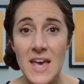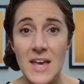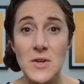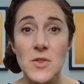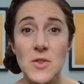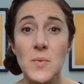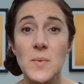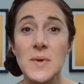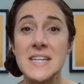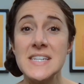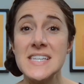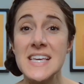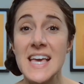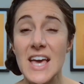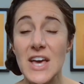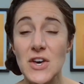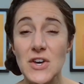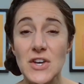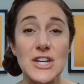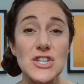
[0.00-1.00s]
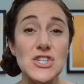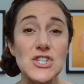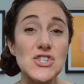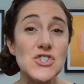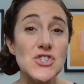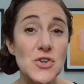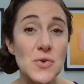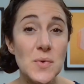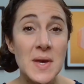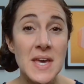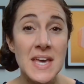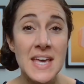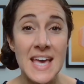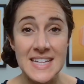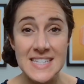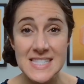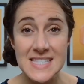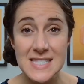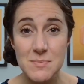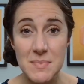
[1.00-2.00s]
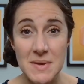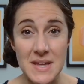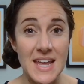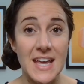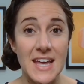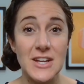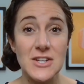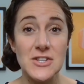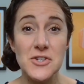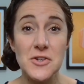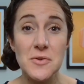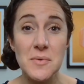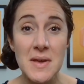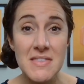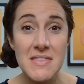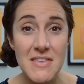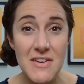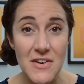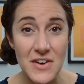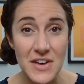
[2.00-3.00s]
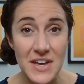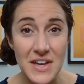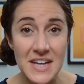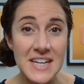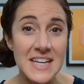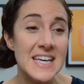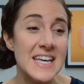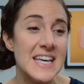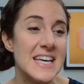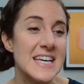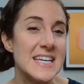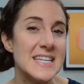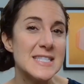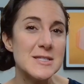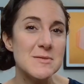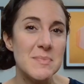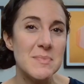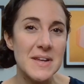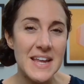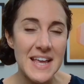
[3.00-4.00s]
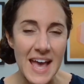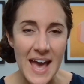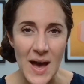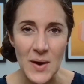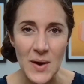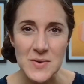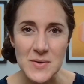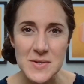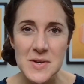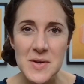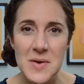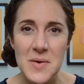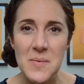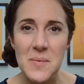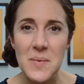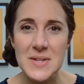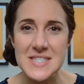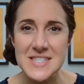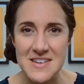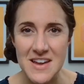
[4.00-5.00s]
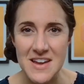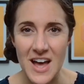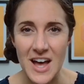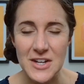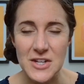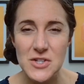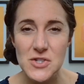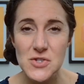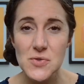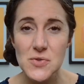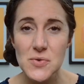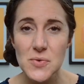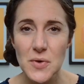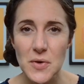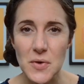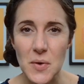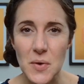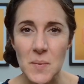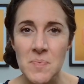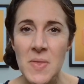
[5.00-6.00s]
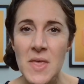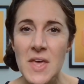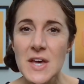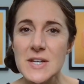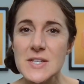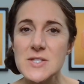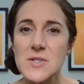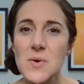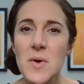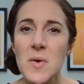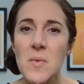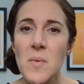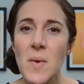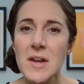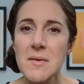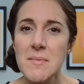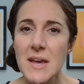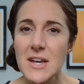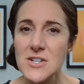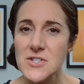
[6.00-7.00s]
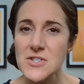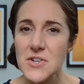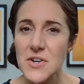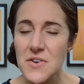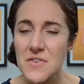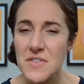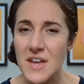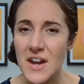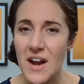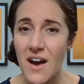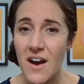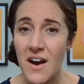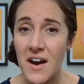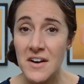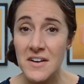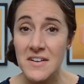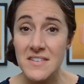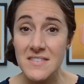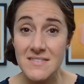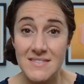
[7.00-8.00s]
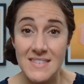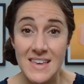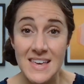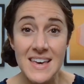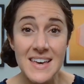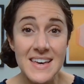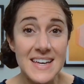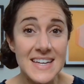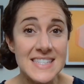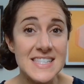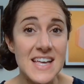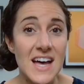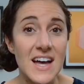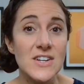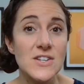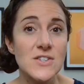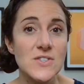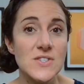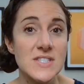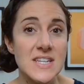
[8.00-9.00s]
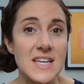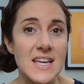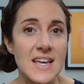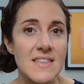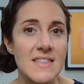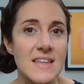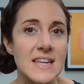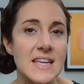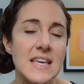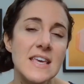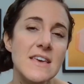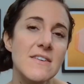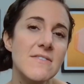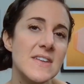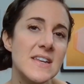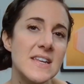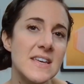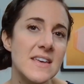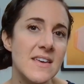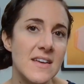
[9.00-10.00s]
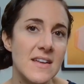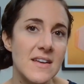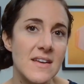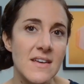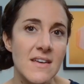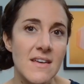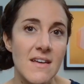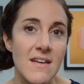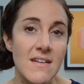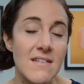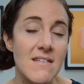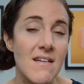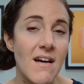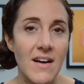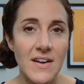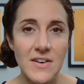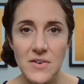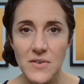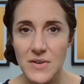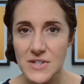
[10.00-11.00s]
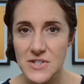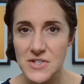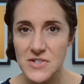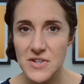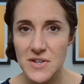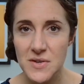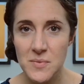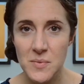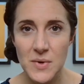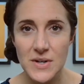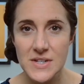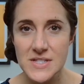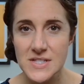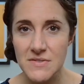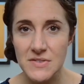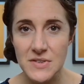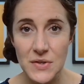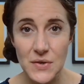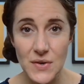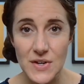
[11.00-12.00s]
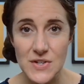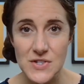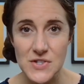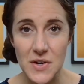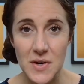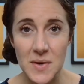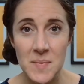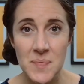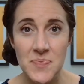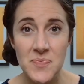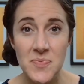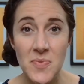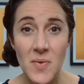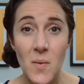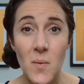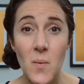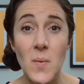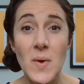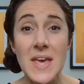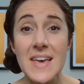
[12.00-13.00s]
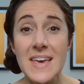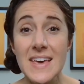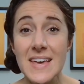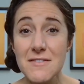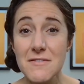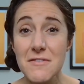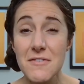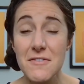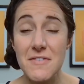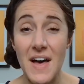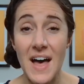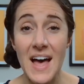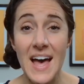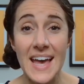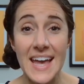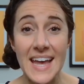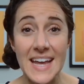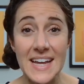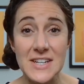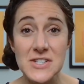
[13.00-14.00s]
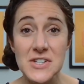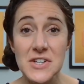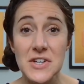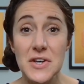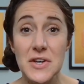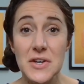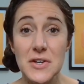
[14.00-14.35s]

you know, that we need to get good at chewing and spitting, chewing the good, spitting out what's not true. So we want to make sure that our kids understand that even in non-Christian works of literature, we can find